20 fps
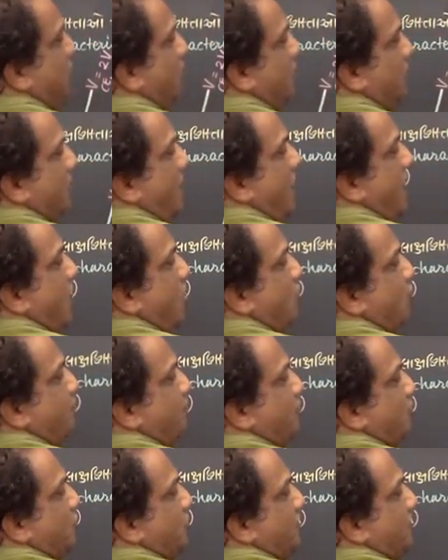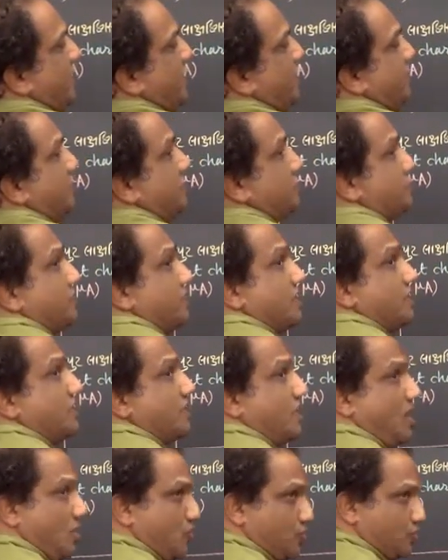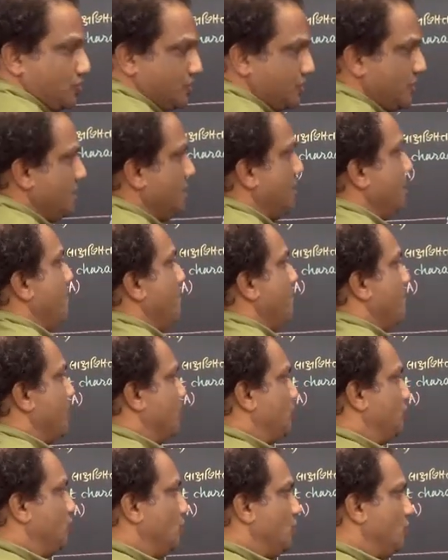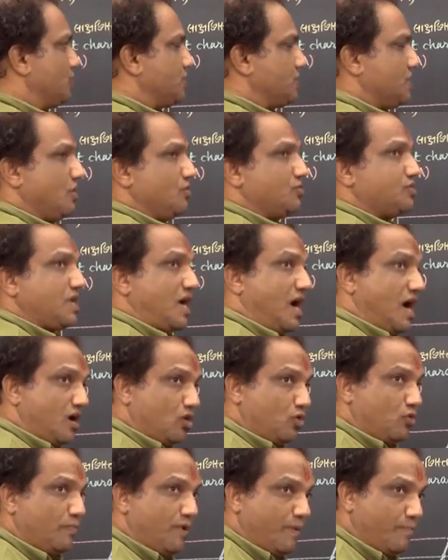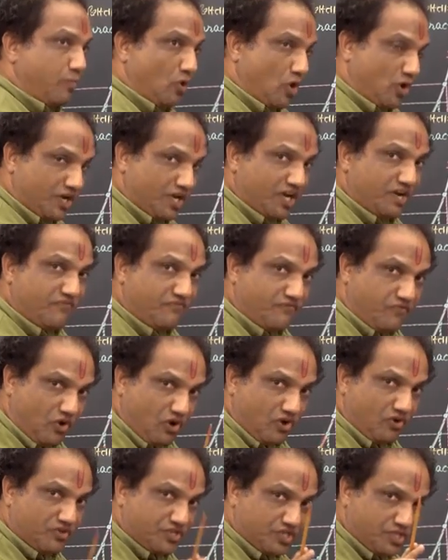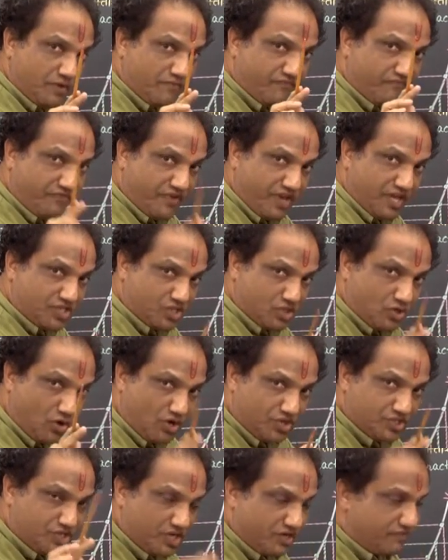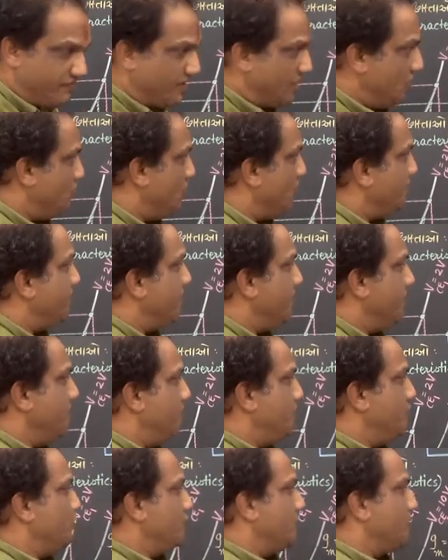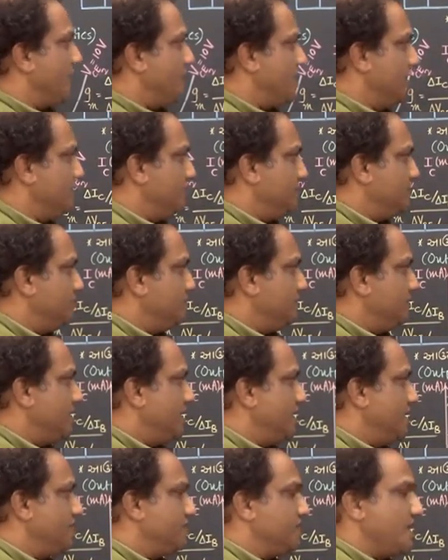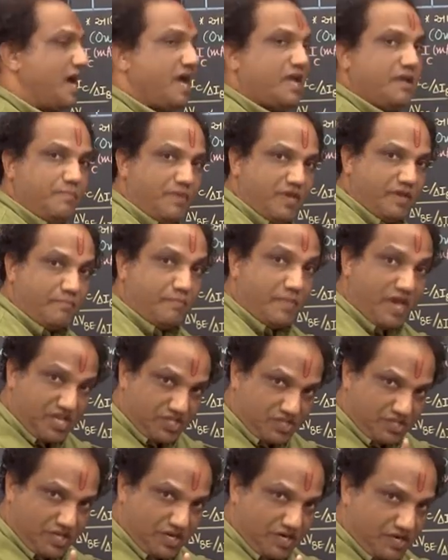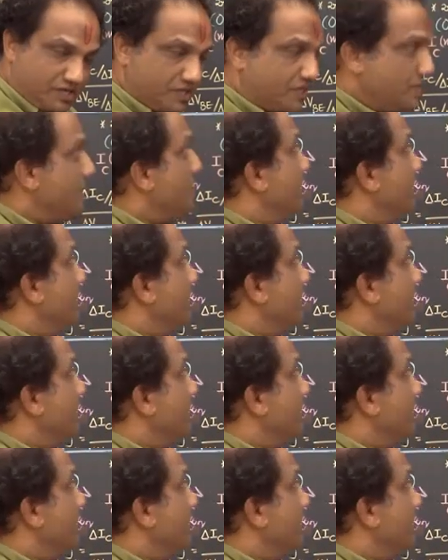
called output characteristic curves. But those curves are to be plotted for some fixed constant value of input current, that is IB, base current.